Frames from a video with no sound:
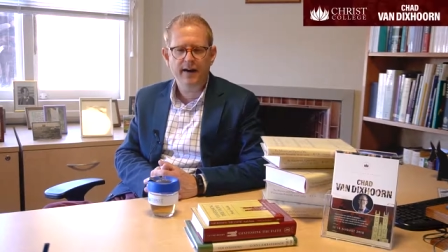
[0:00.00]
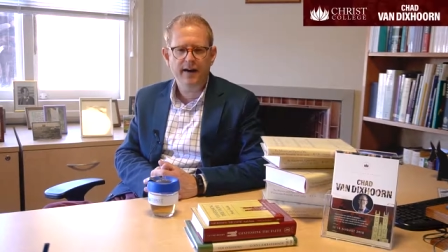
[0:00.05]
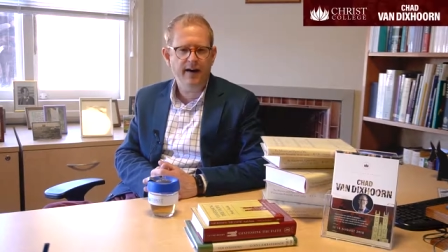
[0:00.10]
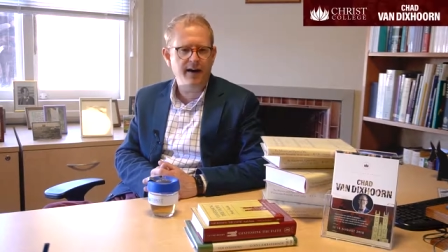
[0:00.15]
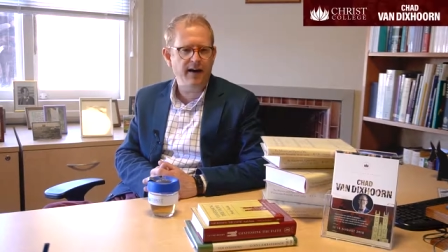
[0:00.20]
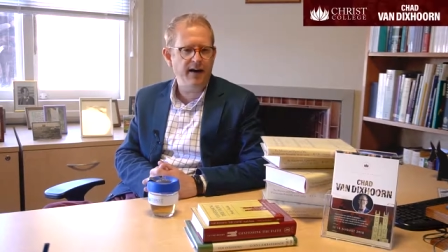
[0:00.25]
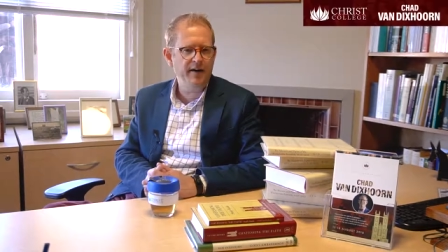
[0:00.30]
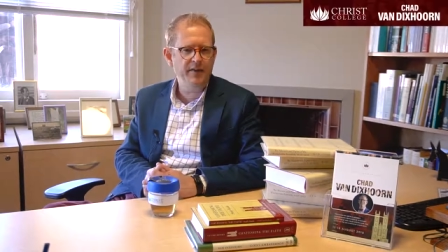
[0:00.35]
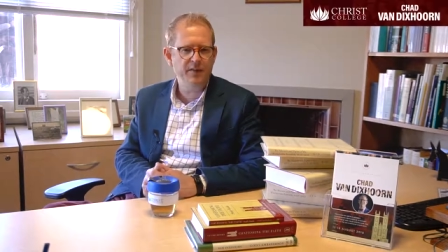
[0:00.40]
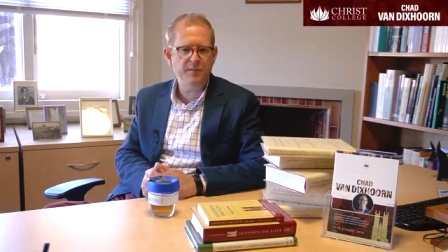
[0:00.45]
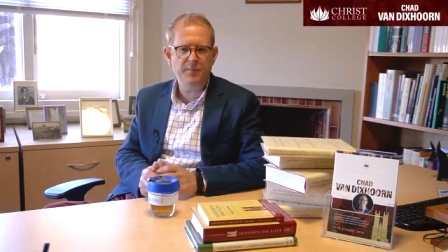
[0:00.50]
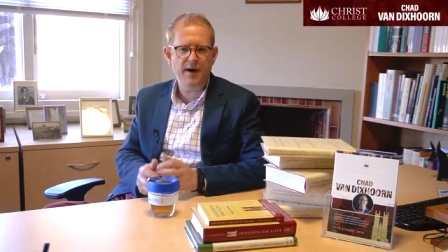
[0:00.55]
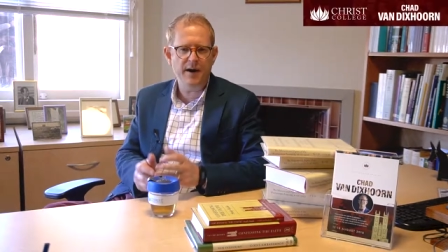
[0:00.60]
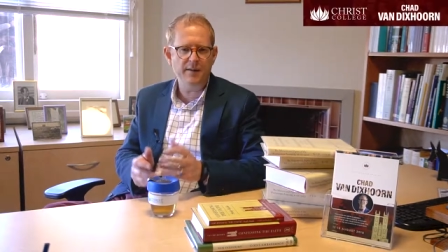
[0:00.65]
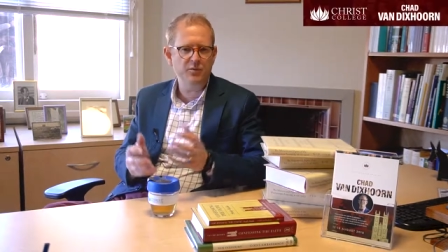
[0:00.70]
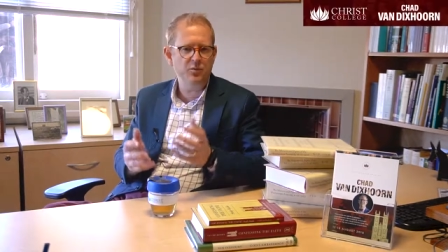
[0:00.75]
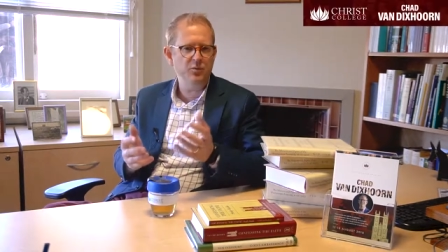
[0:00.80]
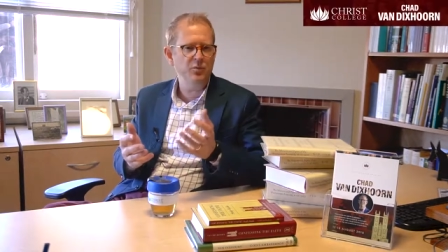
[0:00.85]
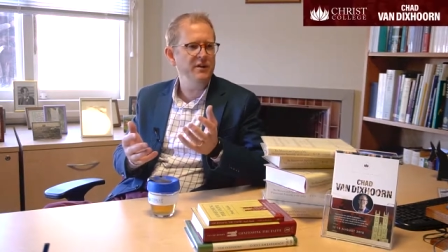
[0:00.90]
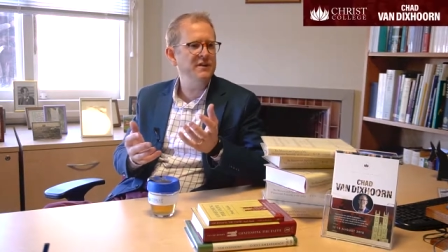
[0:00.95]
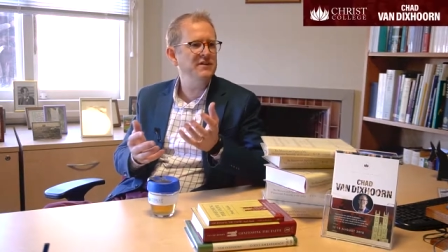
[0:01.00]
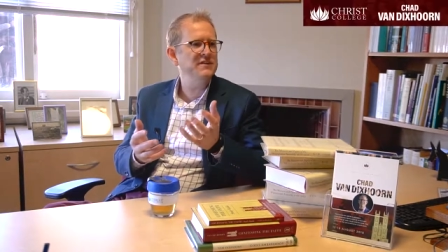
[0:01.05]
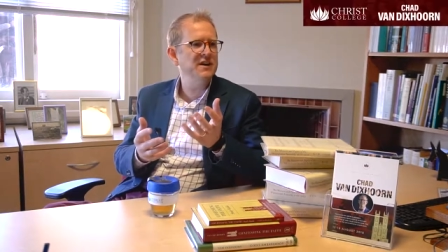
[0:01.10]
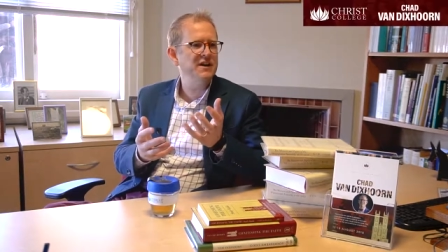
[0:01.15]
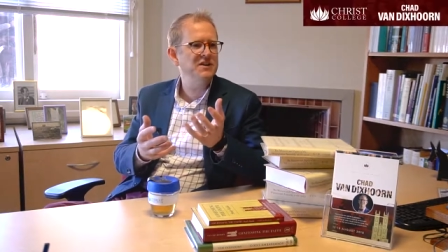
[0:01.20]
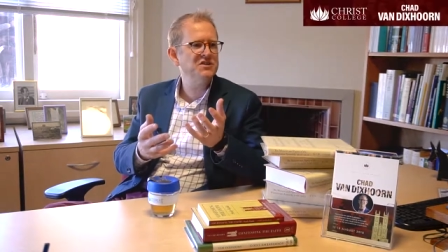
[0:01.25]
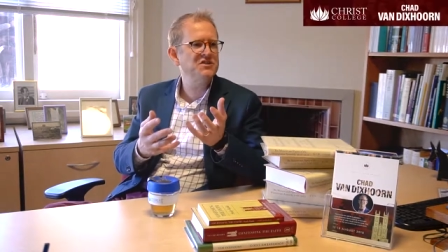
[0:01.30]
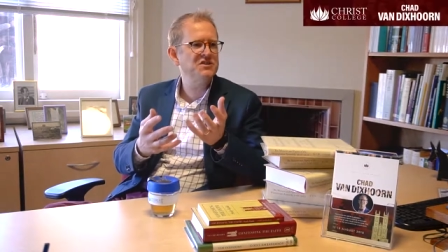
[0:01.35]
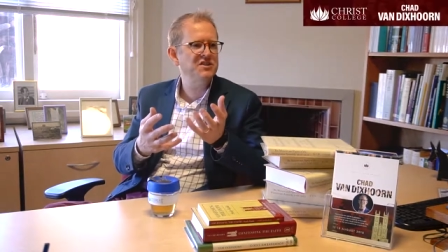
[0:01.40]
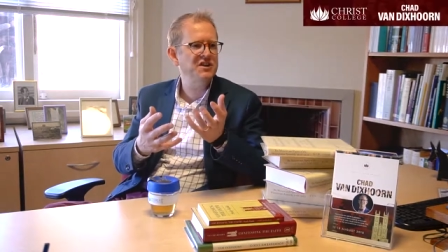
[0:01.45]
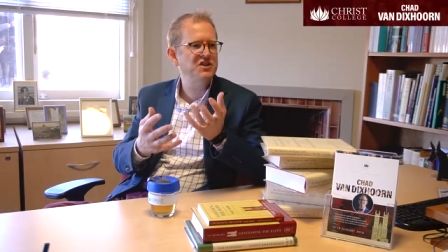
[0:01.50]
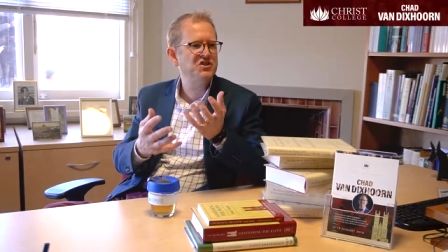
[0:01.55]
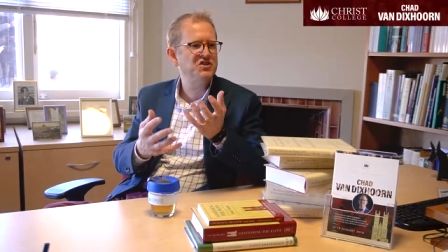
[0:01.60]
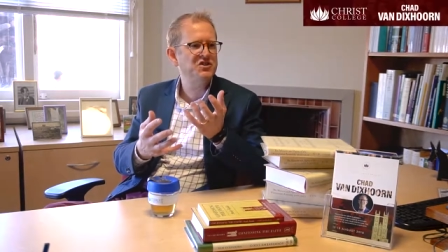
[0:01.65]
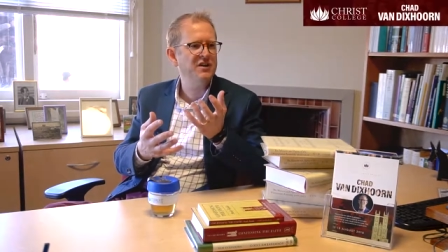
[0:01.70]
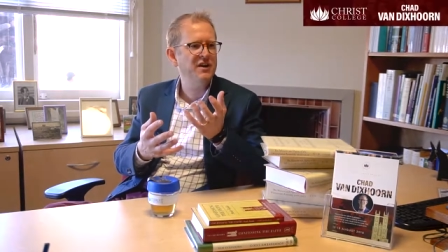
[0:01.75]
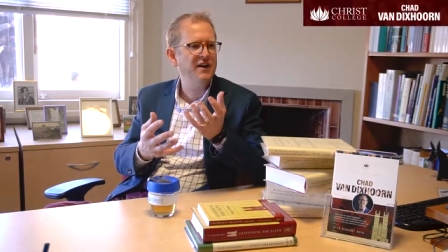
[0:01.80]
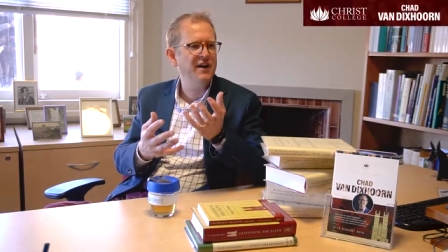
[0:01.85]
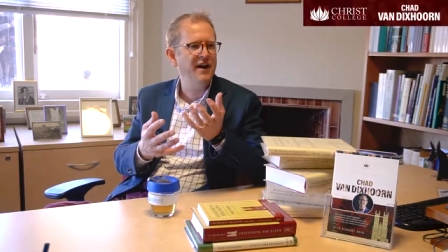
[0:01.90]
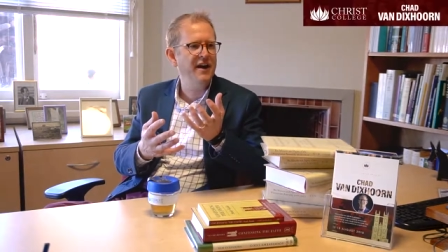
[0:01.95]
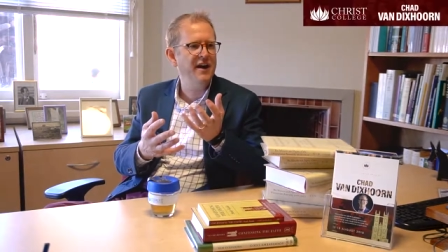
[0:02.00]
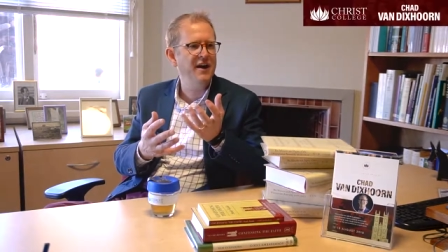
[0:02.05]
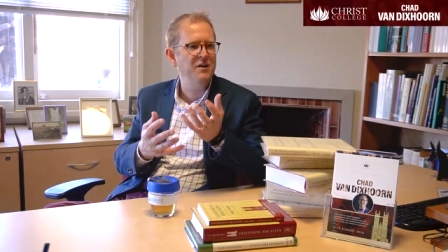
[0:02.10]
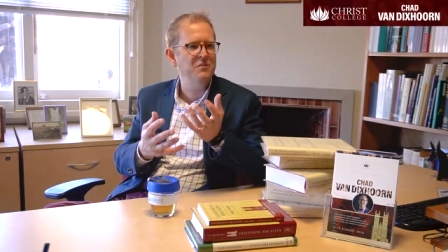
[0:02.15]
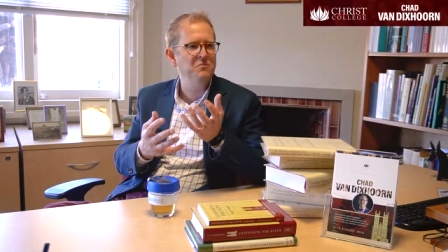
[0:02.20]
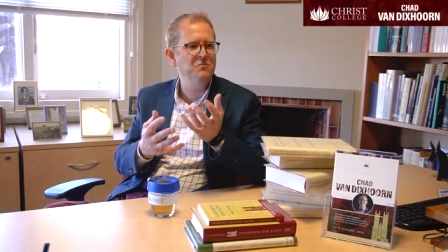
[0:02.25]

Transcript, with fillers: Uh, the Bible really does teach a